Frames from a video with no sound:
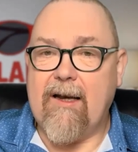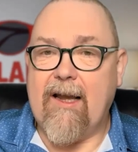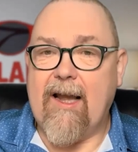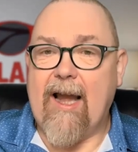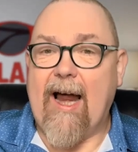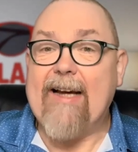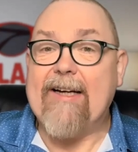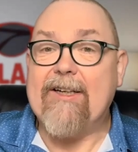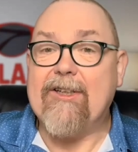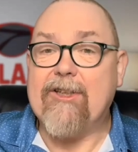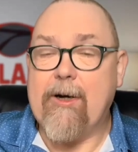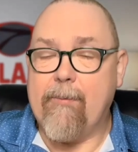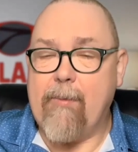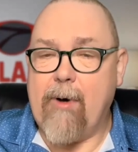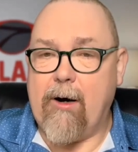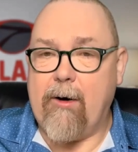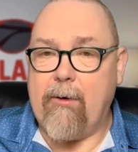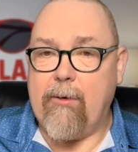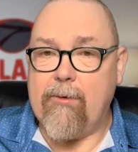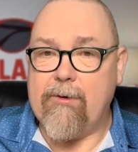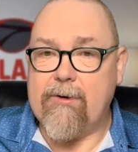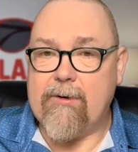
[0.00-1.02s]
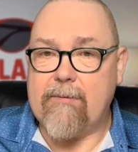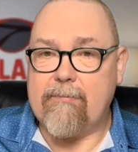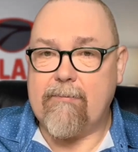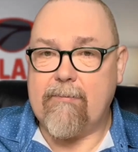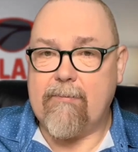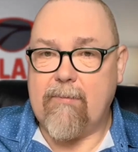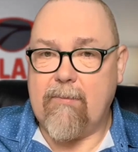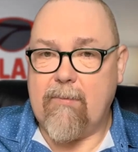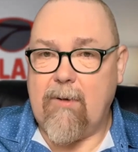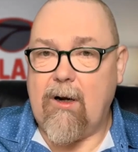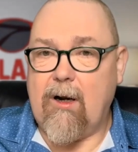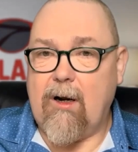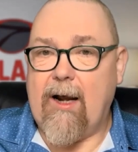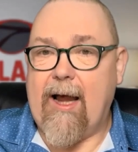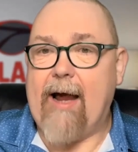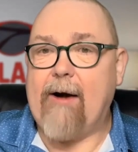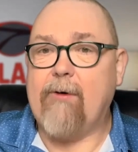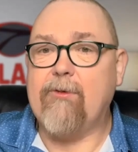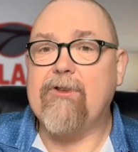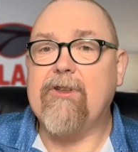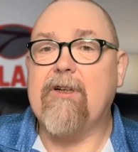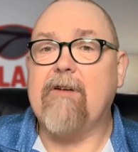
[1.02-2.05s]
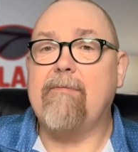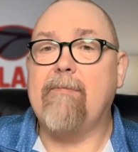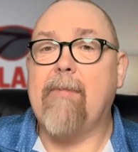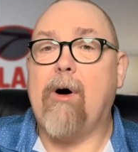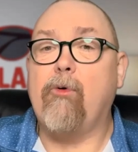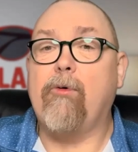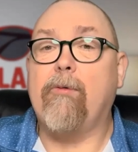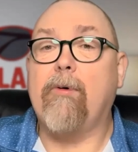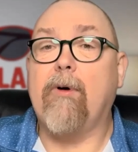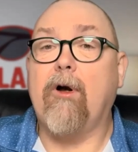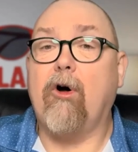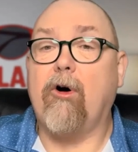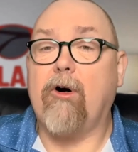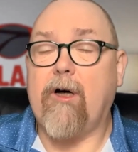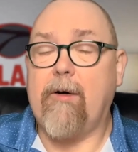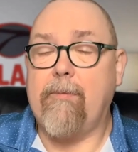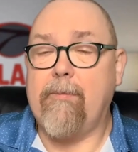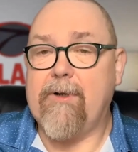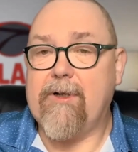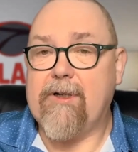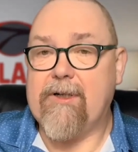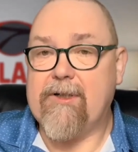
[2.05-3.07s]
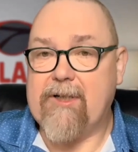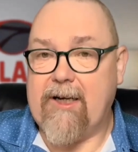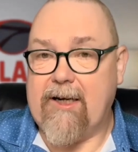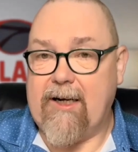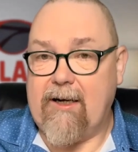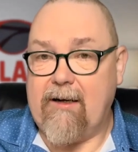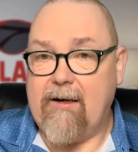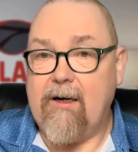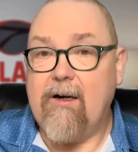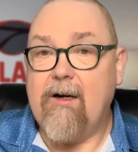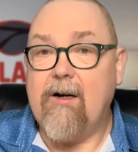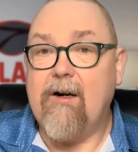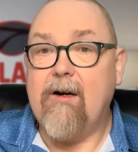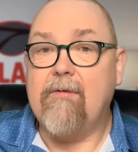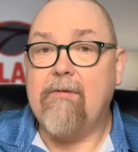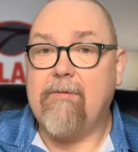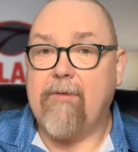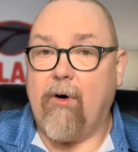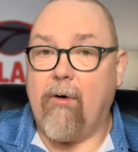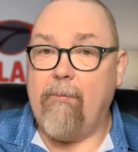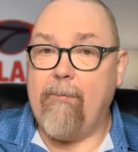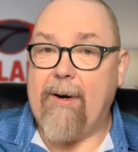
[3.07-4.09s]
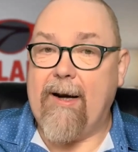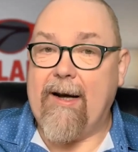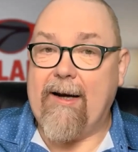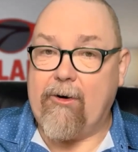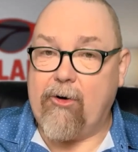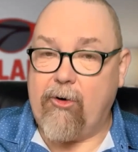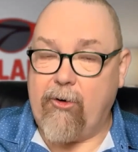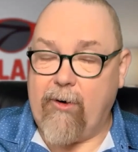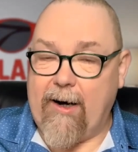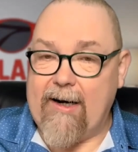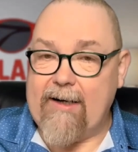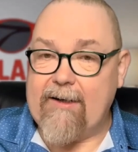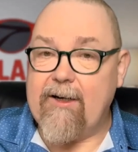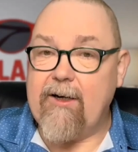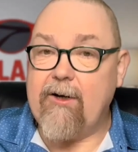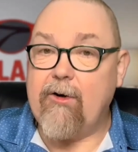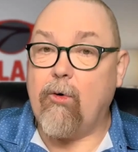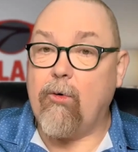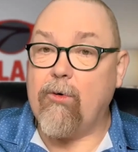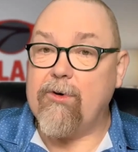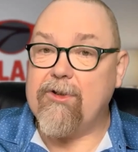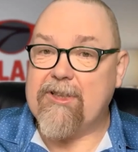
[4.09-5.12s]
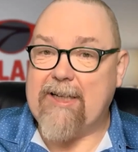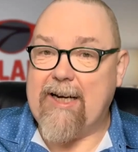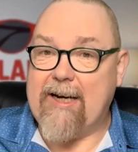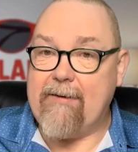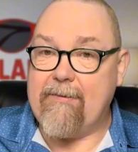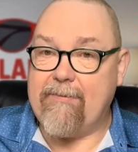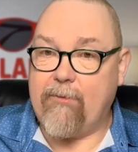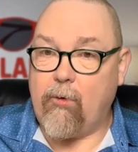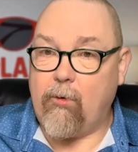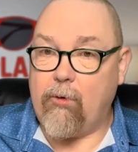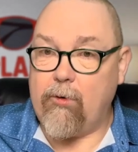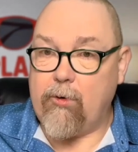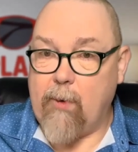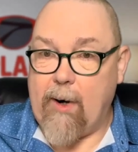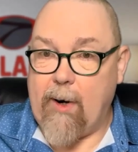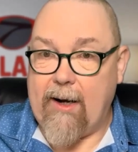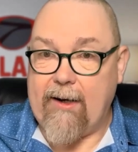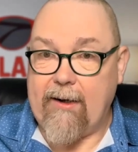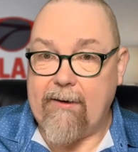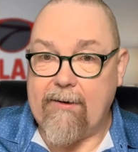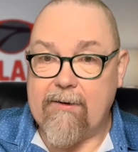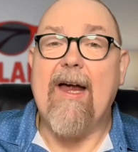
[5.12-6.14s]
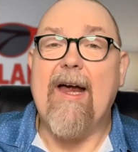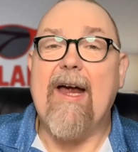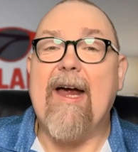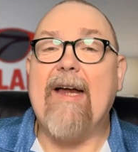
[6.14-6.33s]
HMOs, houses of multiple occupancy, from being created or C4 dwellings.